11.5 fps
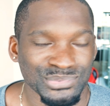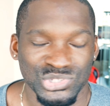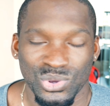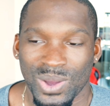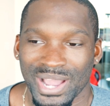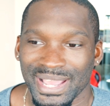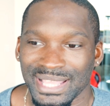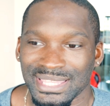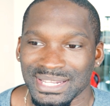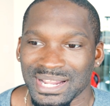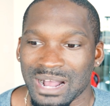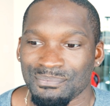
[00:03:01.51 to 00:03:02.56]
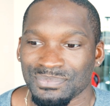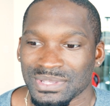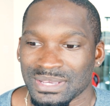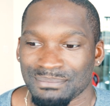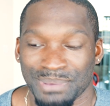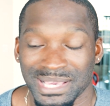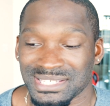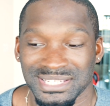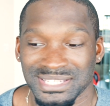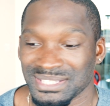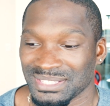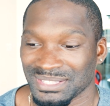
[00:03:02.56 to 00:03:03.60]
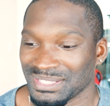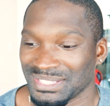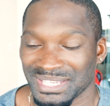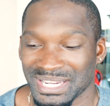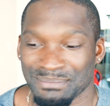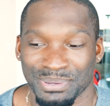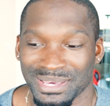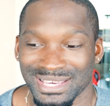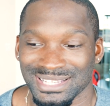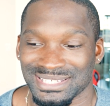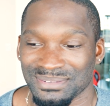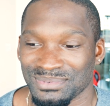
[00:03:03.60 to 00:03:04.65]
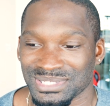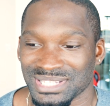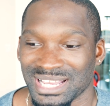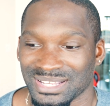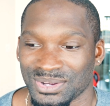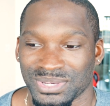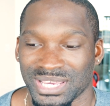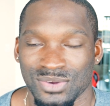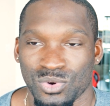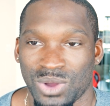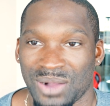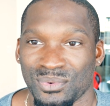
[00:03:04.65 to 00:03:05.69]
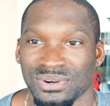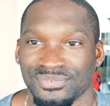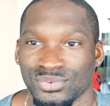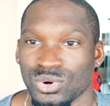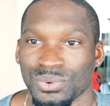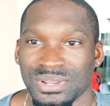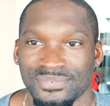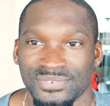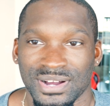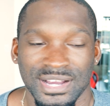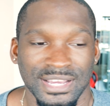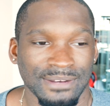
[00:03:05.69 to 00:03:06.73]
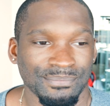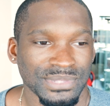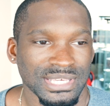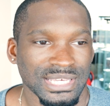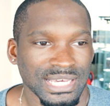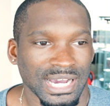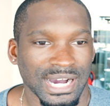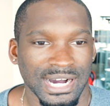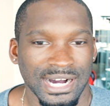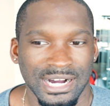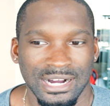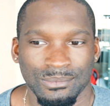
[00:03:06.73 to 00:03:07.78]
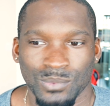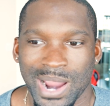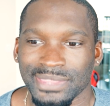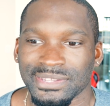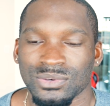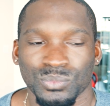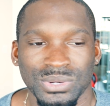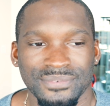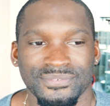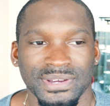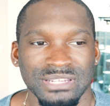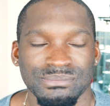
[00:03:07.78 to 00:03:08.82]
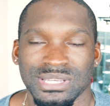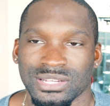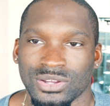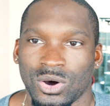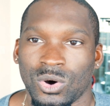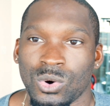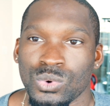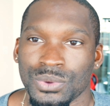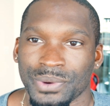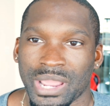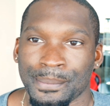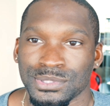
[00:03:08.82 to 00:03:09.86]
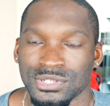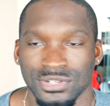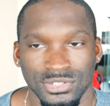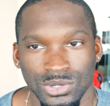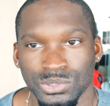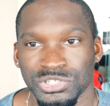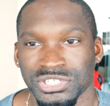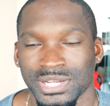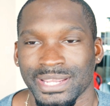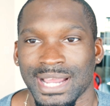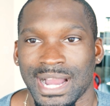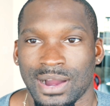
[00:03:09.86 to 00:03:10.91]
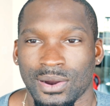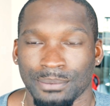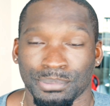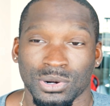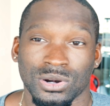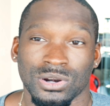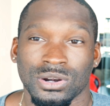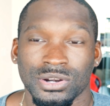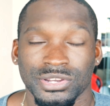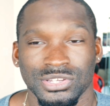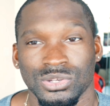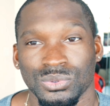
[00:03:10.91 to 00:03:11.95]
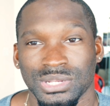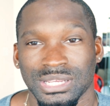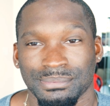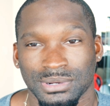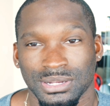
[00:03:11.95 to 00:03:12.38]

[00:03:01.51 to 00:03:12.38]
So I ended up basically getting pissed and was like, okay, well, I want a full refund. Rather than refunding me in whole, we were able to negotiate our per unit